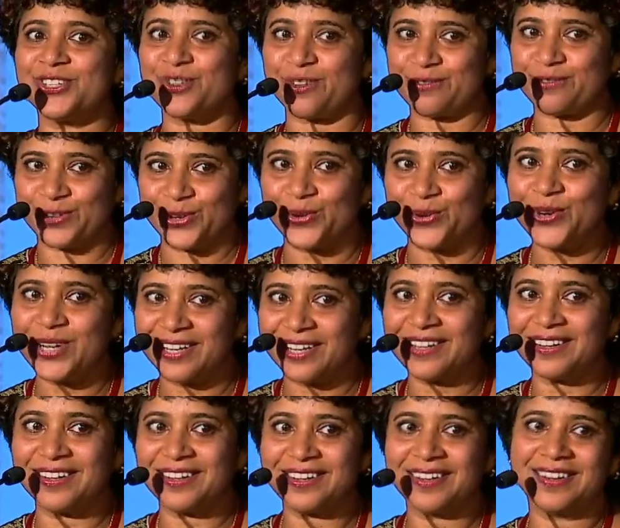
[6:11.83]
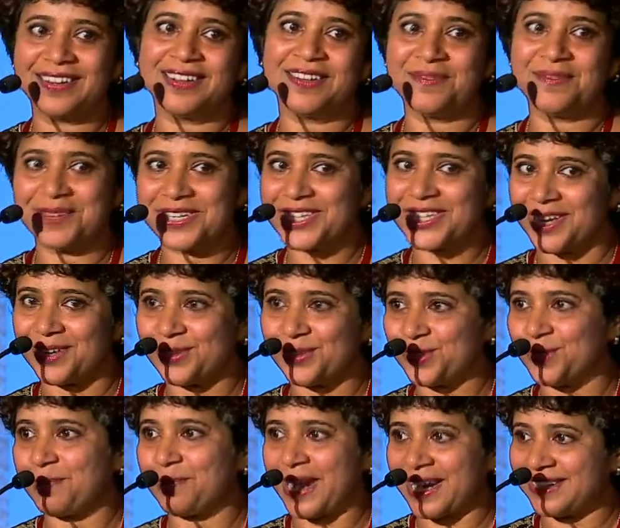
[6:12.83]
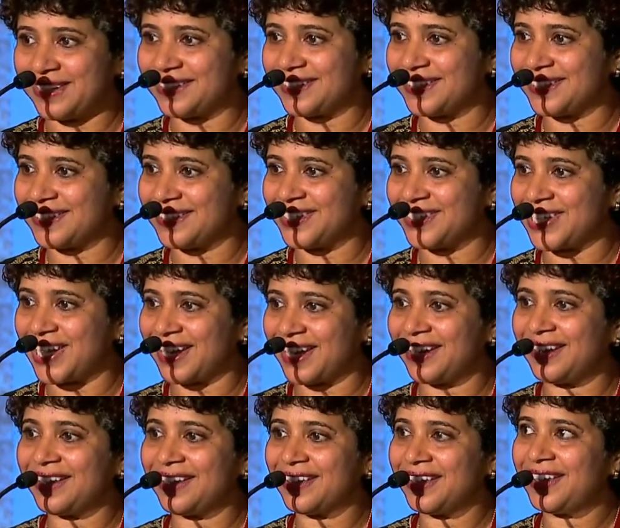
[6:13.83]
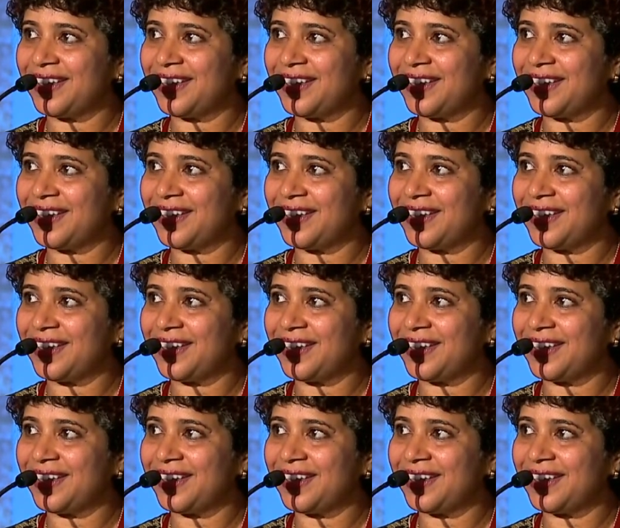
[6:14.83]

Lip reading: of yoga, which I used to practice as a child,